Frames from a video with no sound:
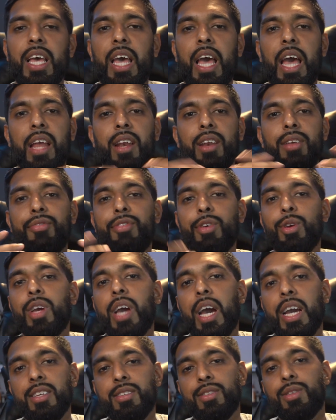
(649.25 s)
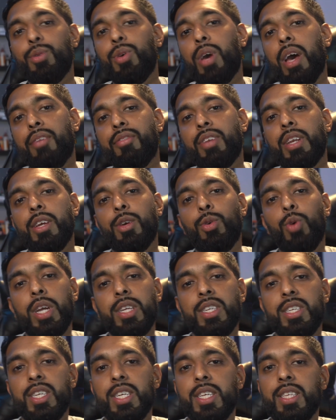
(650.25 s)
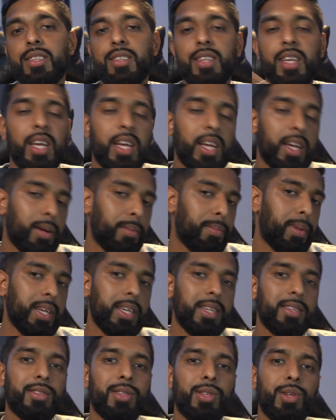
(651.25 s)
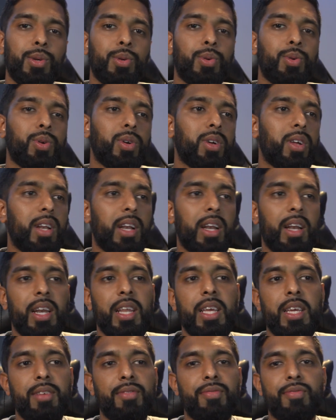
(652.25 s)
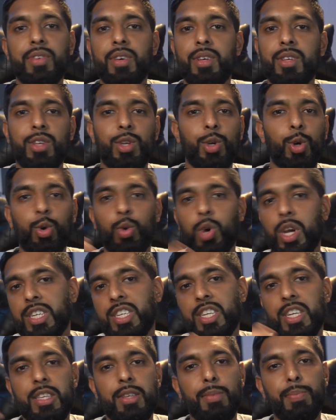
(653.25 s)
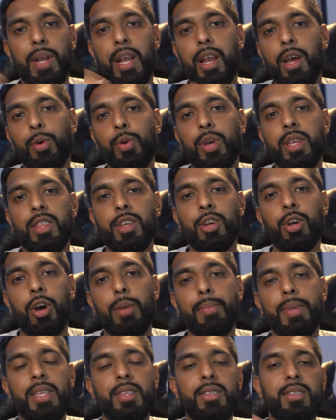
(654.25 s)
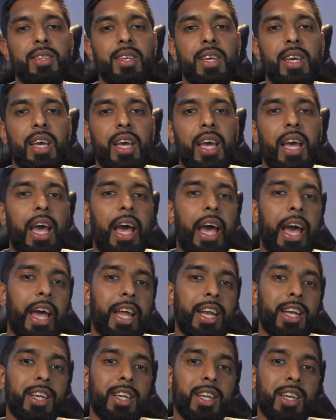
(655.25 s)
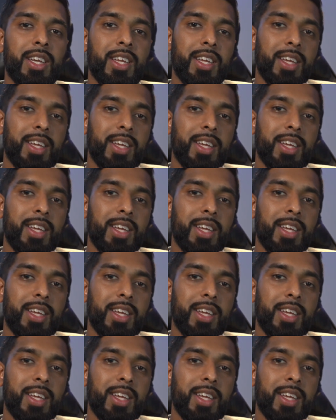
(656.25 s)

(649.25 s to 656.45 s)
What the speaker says: And if you guys do have any questions, please do leave your questions below in the comments. And